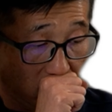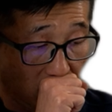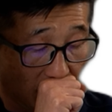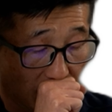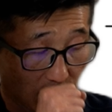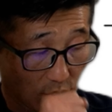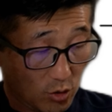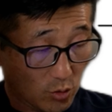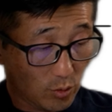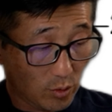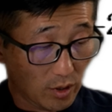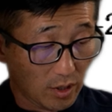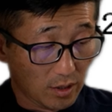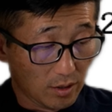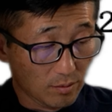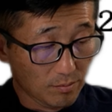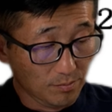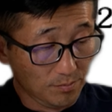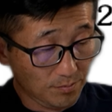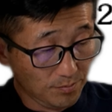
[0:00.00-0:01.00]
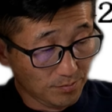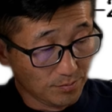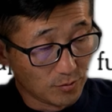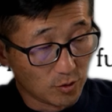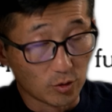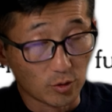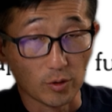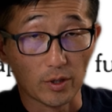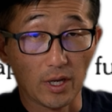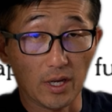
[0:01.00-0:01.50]
This one.
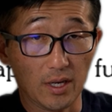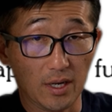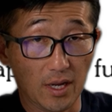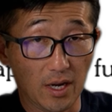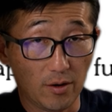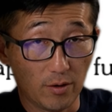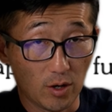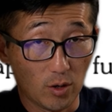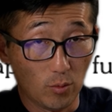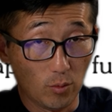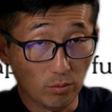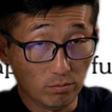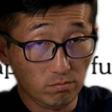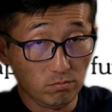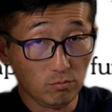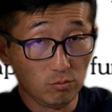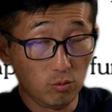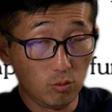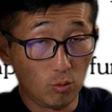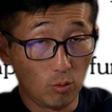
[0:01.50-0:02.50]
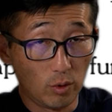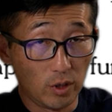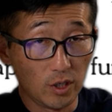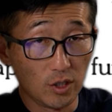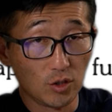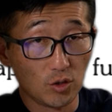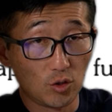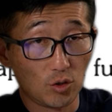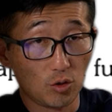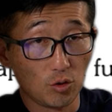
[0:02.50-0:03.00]
So again, area
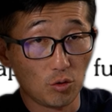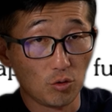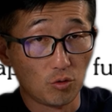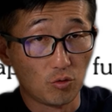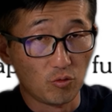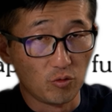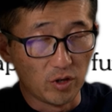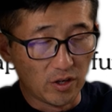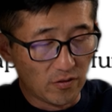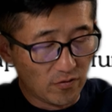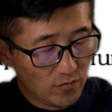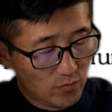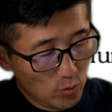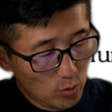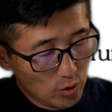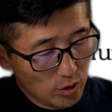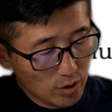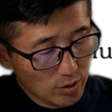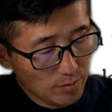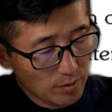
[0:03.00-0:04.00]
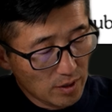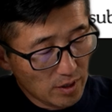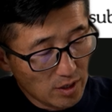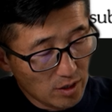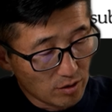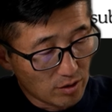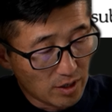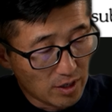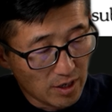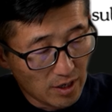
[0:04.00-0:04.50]
1, 2, 3, and 4.
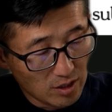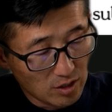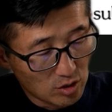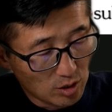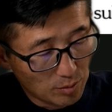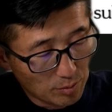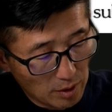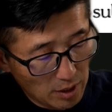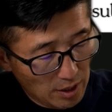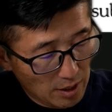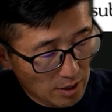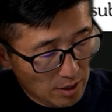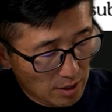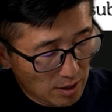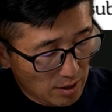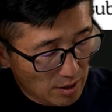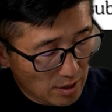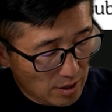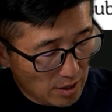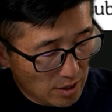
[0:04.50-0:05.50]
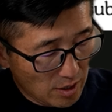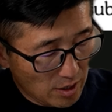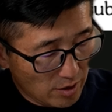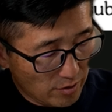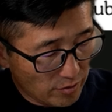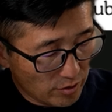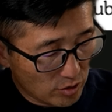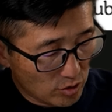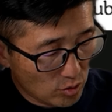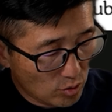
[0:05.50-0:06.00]
Okay, so
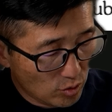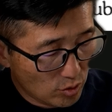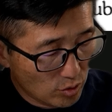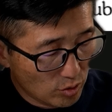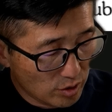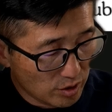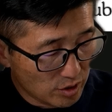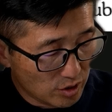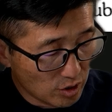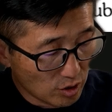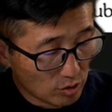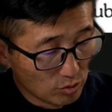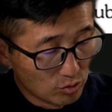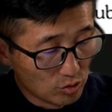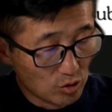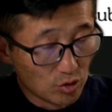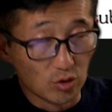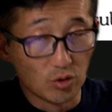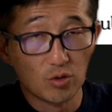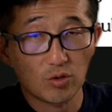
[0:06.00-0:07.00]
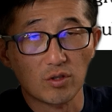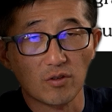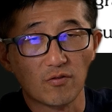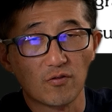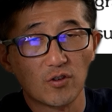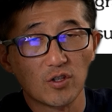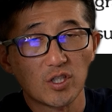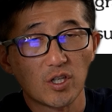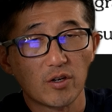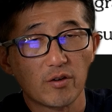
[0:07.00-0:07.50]
area total is equal to, the
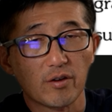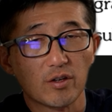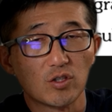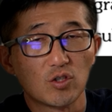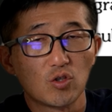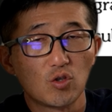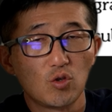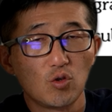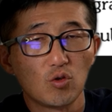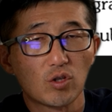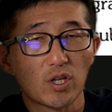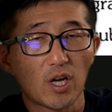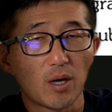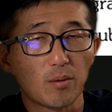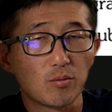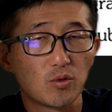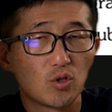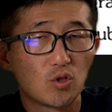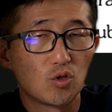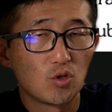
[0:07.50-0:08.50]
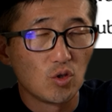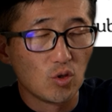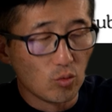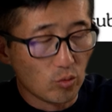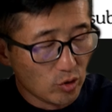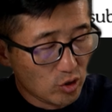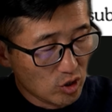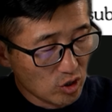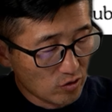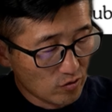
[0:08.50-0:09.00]
first area is 2 times 2,
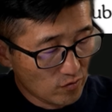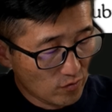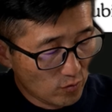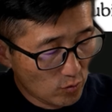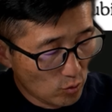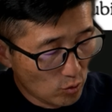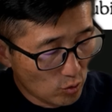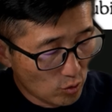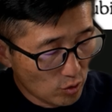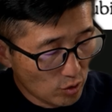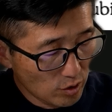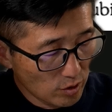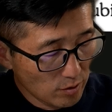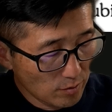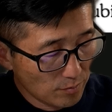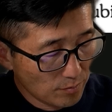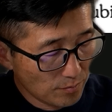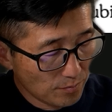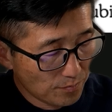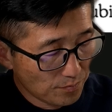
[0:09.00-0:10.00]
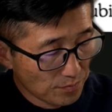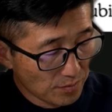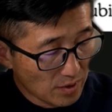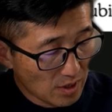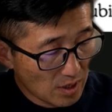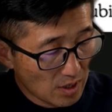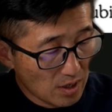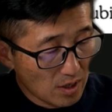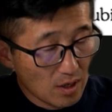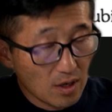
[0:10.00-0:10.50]
which is 4.
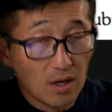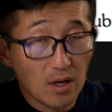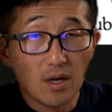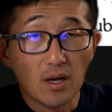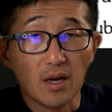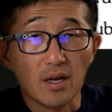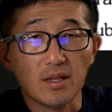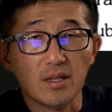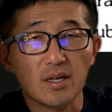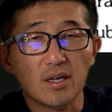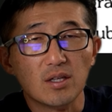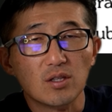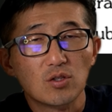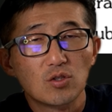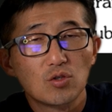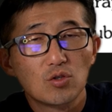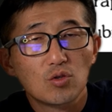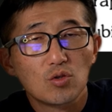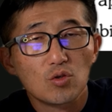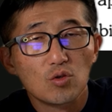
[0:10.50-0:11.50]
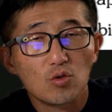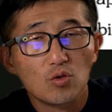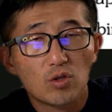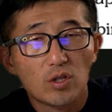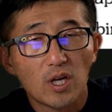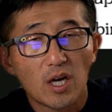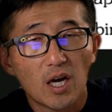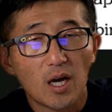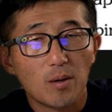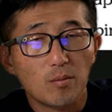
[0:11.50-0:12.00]
And then 2
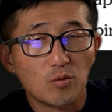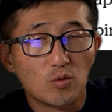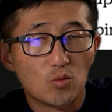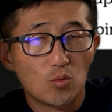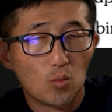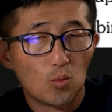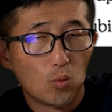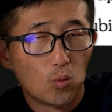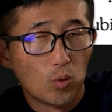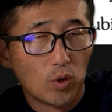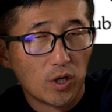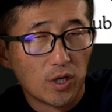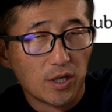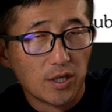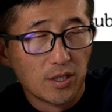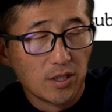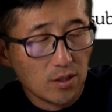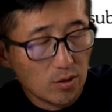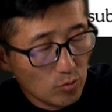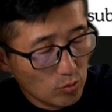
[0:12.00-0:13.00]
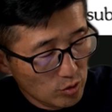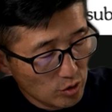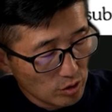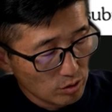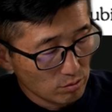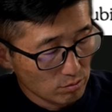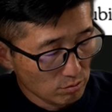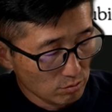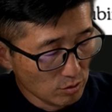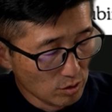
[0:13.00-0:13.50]
times 1,
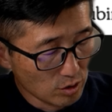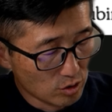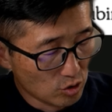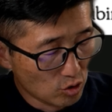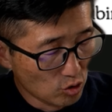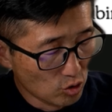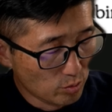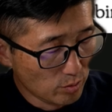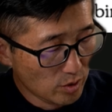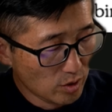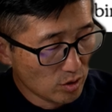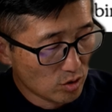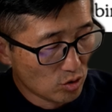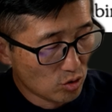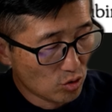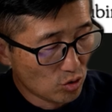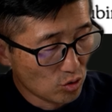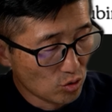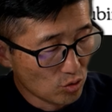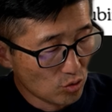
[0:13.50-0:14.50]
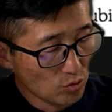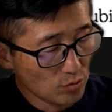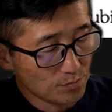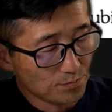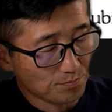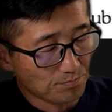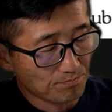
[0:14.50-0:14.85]
excuse me, is 2.